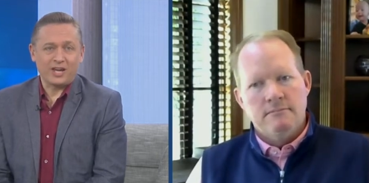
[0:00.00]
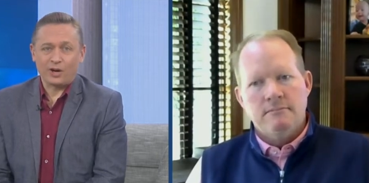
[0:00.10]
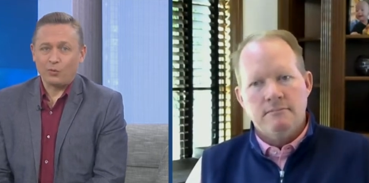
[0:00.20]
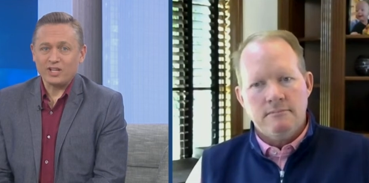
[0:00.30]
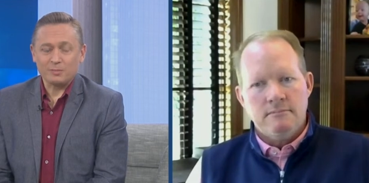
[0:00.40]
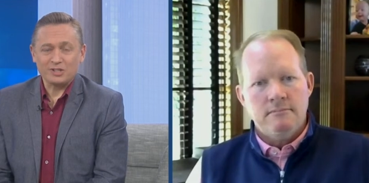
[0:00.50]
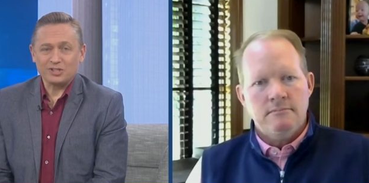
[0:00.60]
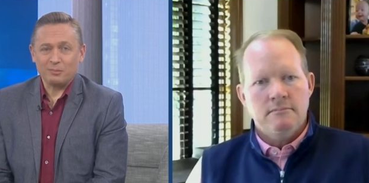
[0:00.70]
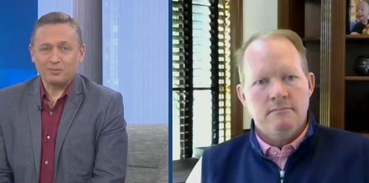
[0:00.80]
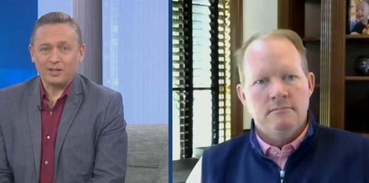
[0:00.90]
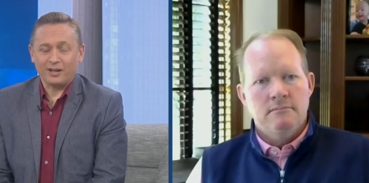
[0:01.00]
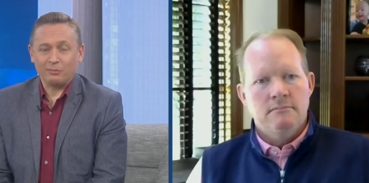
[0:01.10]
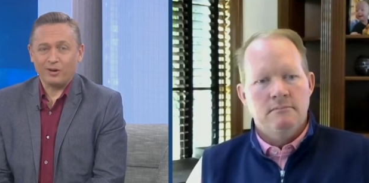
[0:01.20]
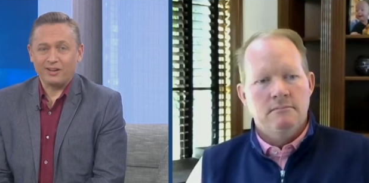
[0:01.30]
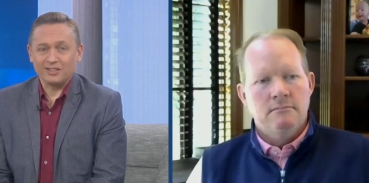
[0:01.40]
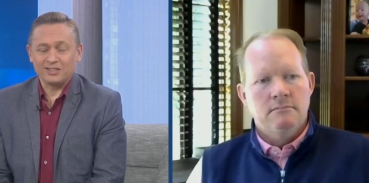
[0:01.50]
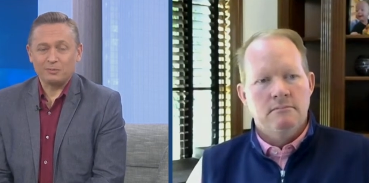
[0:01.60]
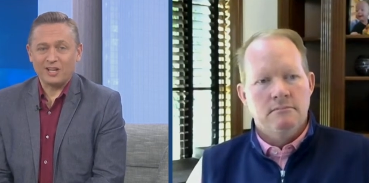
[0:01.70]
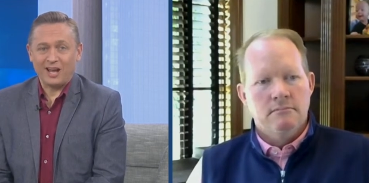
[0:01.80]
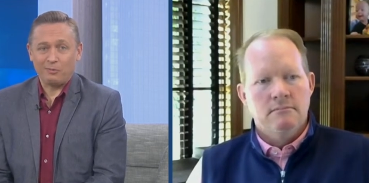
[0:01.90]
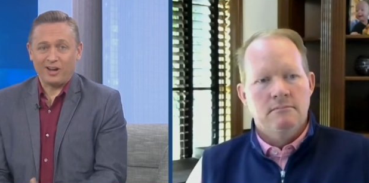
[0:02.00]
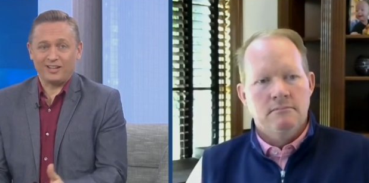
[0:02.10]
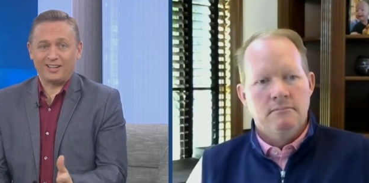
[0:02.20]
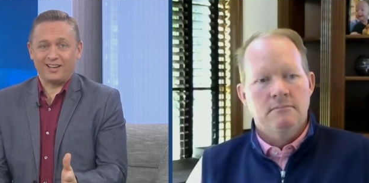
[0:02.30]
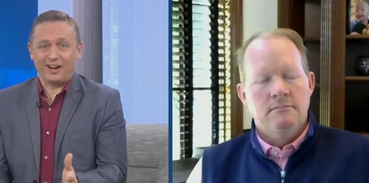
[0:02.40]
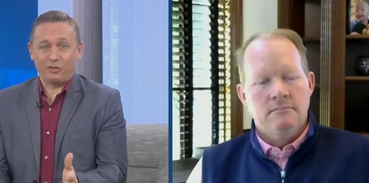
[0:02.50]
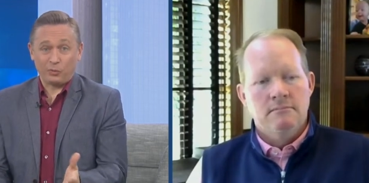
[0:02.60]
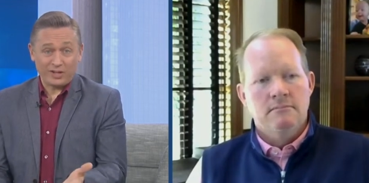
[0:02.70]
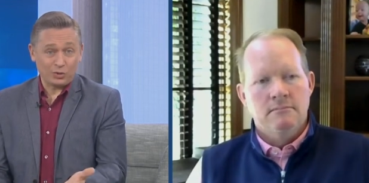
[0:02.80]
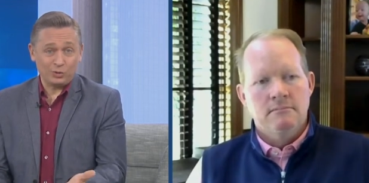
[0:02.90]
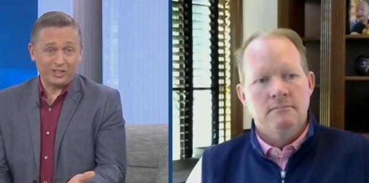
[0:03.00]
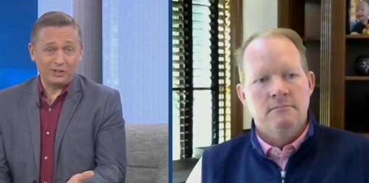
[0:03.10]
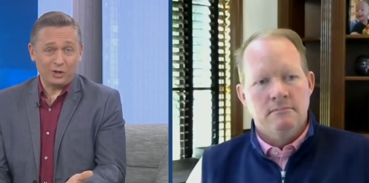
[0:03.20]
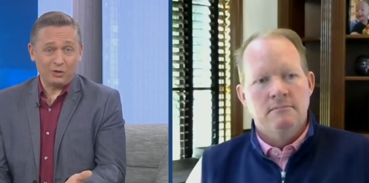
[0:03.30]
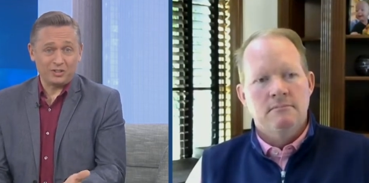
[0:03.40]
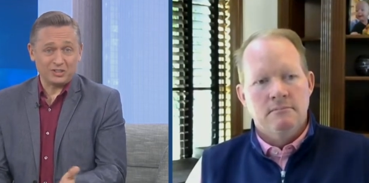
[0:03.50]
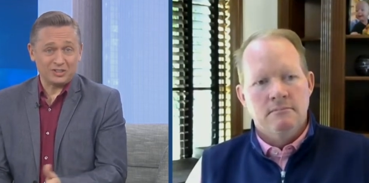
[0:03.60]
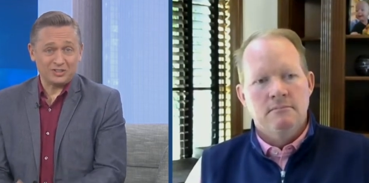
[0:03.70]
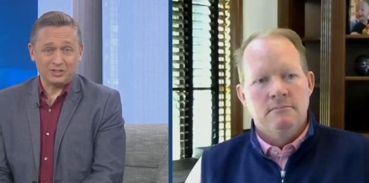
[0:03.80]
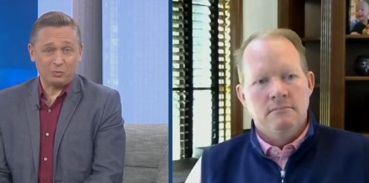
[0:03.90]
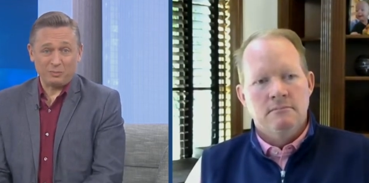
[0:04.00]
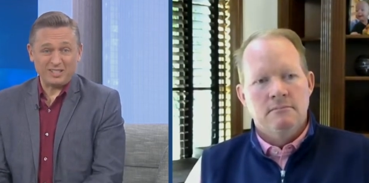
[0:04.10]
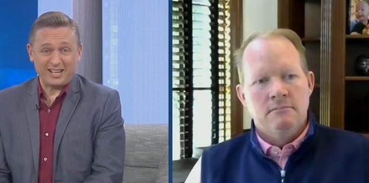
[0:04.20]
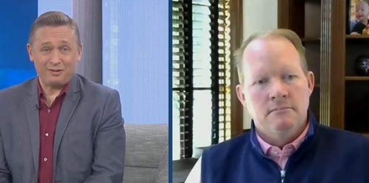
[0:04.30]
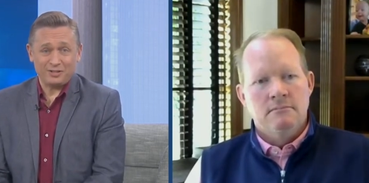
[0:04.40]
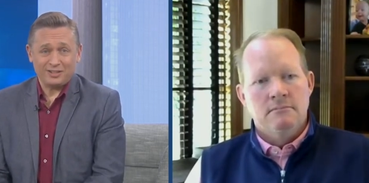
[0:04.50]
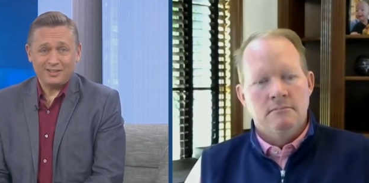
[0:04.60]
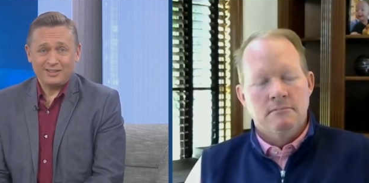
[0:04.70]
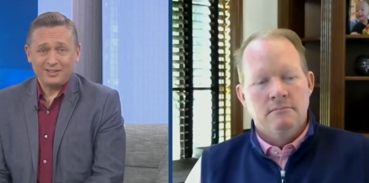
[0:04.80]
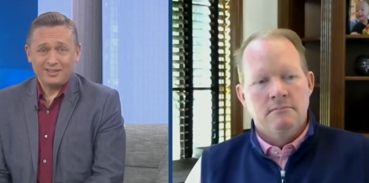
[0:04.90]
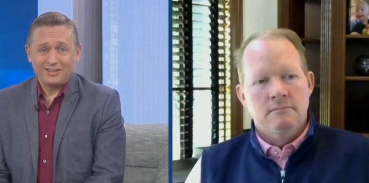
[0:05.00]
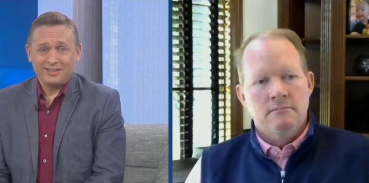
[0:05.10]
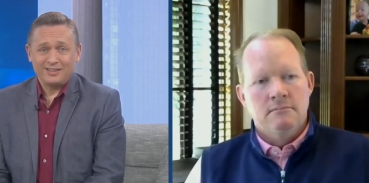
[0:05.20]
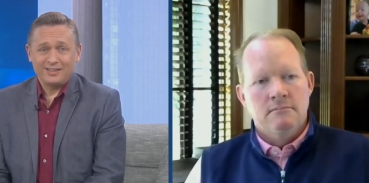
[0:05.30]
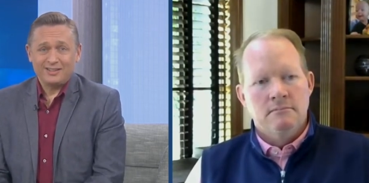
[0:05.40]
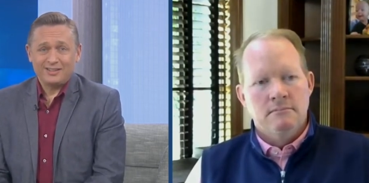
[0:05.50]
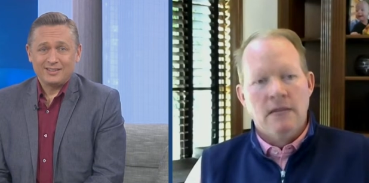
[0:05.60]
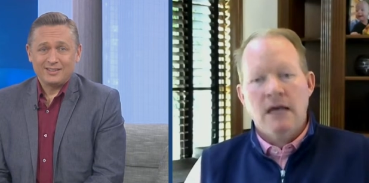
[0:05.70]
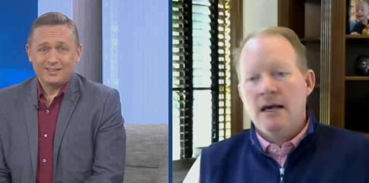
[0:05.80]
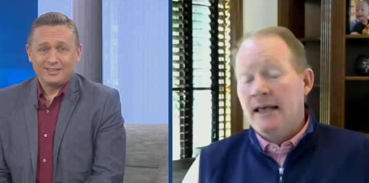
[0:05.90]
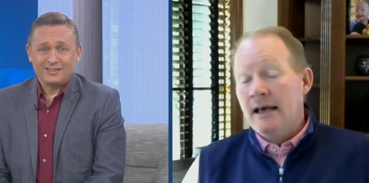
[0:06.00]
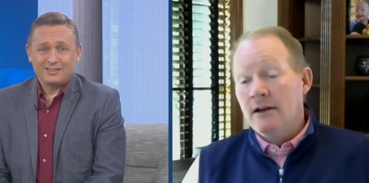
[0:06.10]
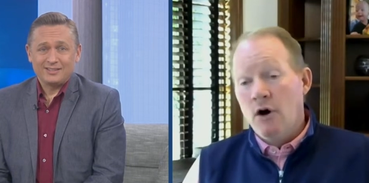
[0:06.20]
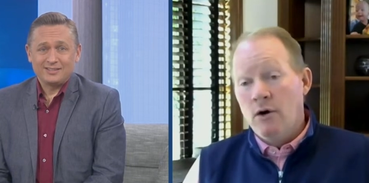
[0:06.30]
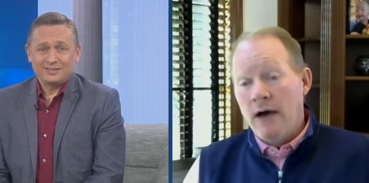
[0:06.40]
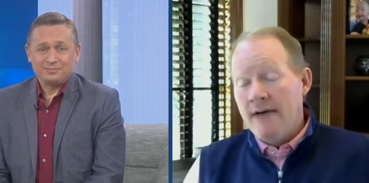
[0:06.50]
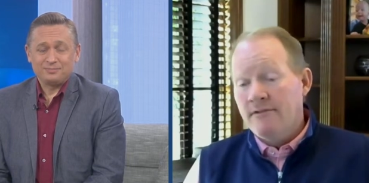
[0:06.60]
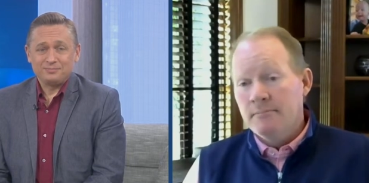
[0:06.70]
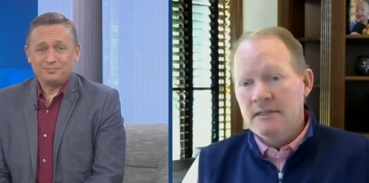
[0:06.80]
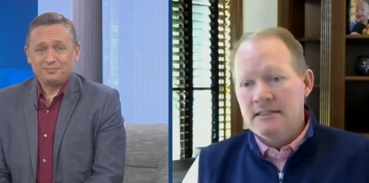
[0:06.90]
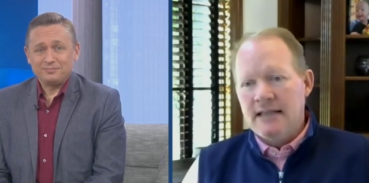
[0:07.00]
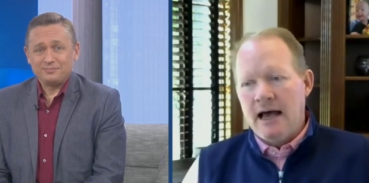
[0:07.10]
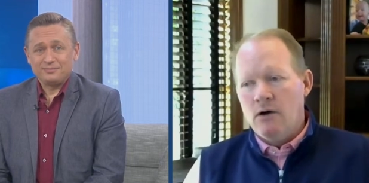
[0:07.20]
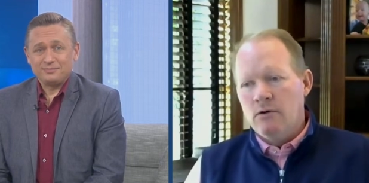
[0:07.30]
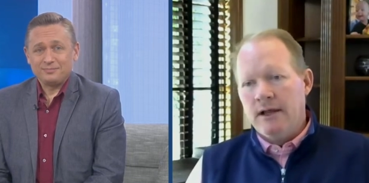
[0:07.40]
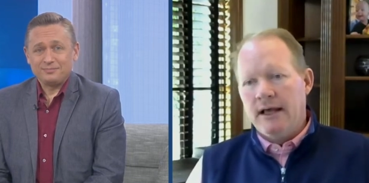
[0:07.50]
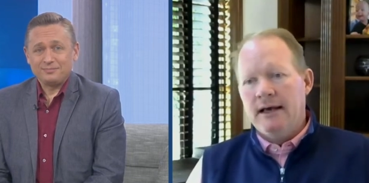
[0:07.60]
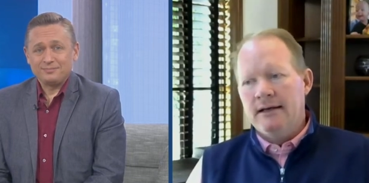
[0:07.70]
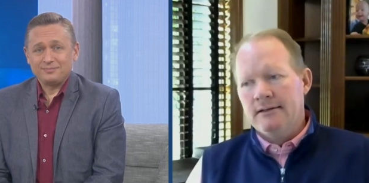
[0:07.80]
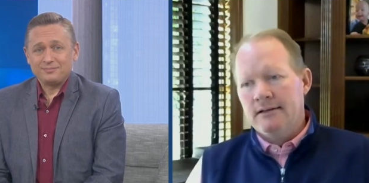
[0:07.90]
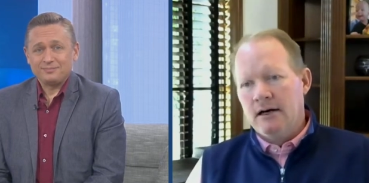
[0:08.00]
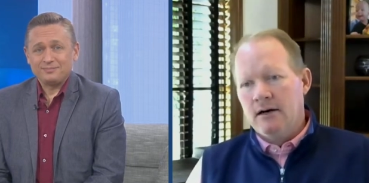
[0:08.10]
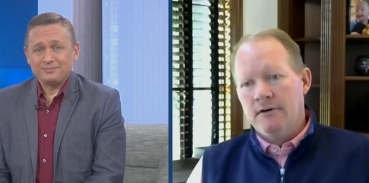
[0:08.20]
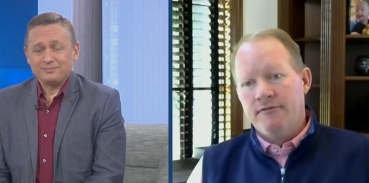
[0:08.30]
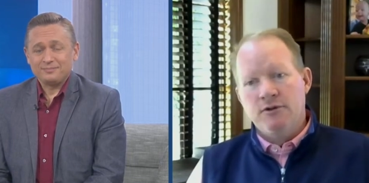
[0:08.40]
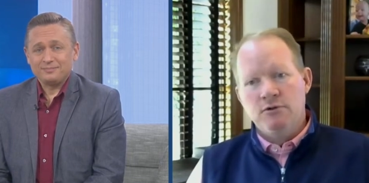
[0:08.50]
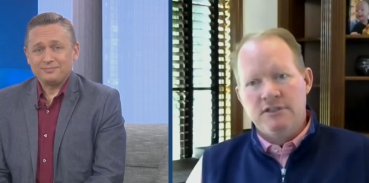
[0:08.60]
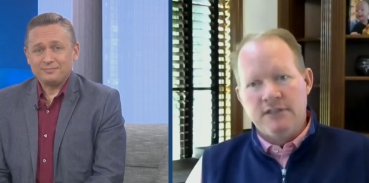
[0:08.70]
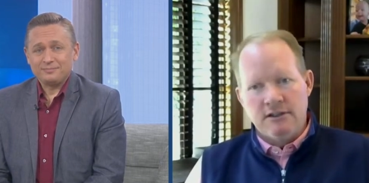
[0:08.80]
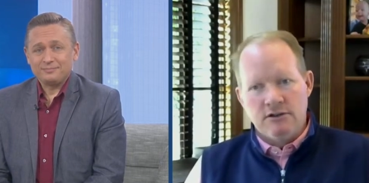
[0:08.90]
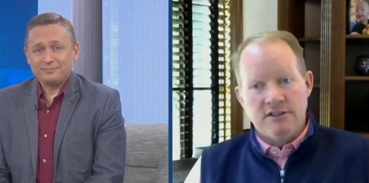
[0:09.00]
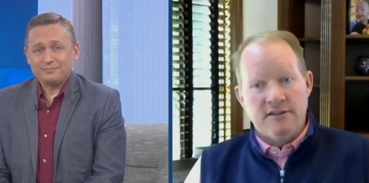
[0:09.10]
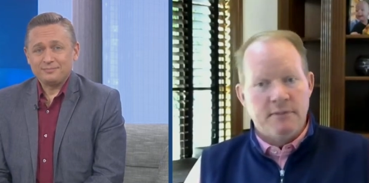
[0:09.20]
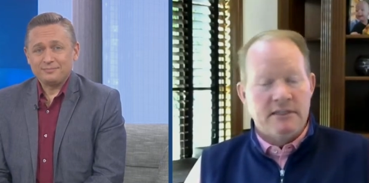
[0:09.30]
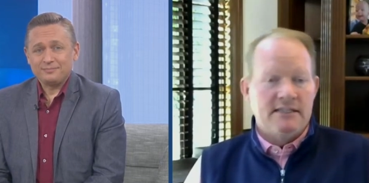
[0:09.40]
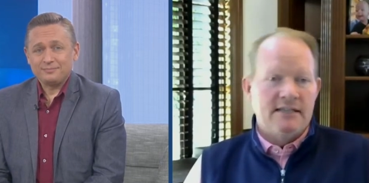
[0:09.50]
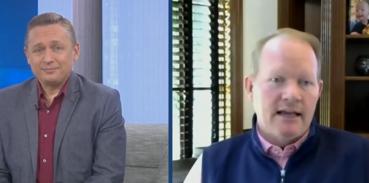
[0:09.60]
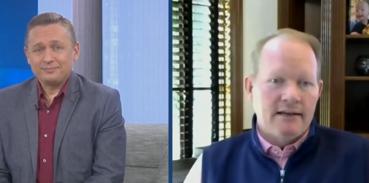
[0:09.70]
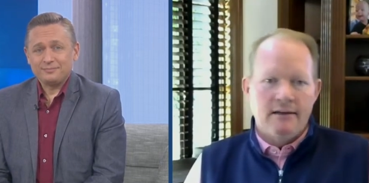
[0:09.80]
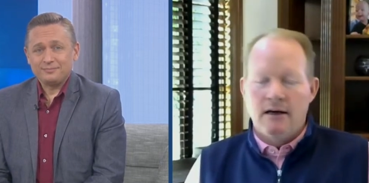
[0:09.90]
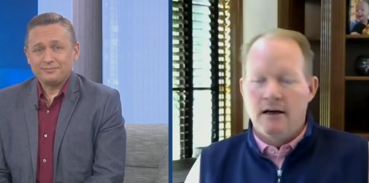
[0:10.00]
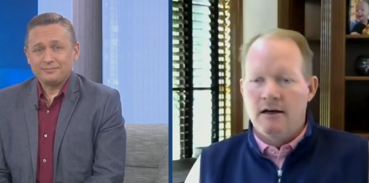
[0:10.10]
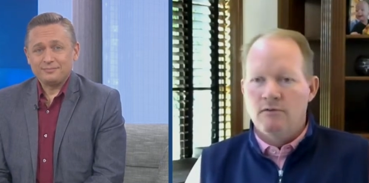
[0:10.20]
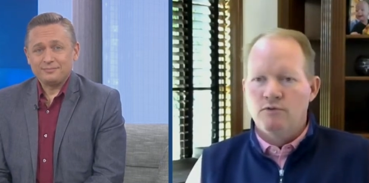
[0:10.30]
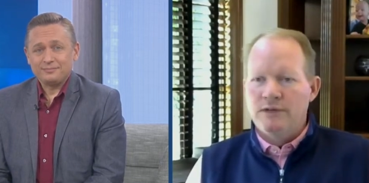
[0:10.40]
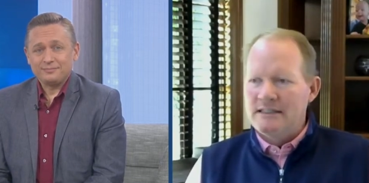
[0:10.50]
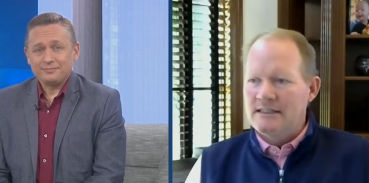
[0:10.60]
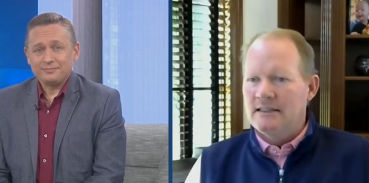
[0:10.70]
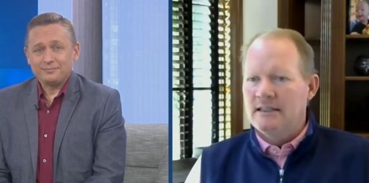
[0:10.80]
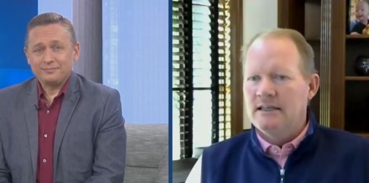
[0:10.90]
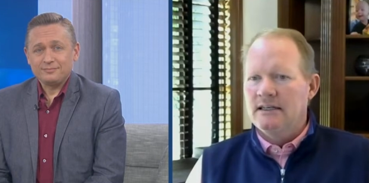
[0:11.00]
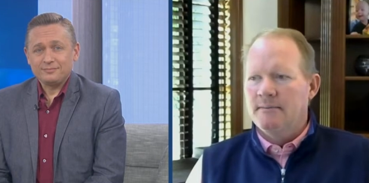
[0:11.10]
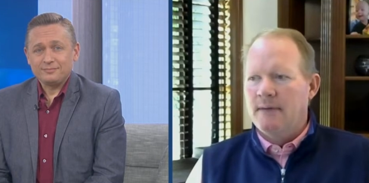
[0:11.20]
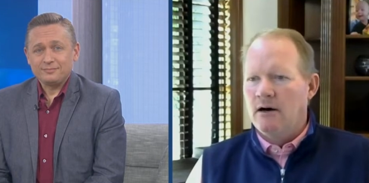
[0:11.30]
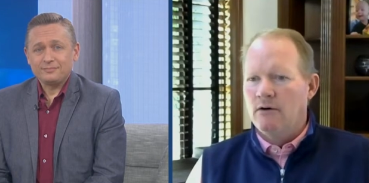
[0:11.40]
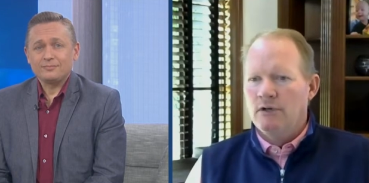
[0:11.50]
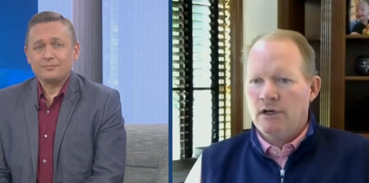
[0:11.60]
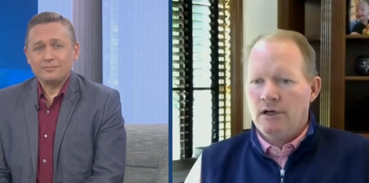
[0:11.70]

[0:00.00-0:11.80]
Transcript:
Speaker 1: got to raise them at some type, right? Uh, sometime, right? Uh, are the rates holding low? Is it, did we miss out?
Speaker 2: Yeah, no, haven't missed out, and uh, a few signals have been sent uh, recently about.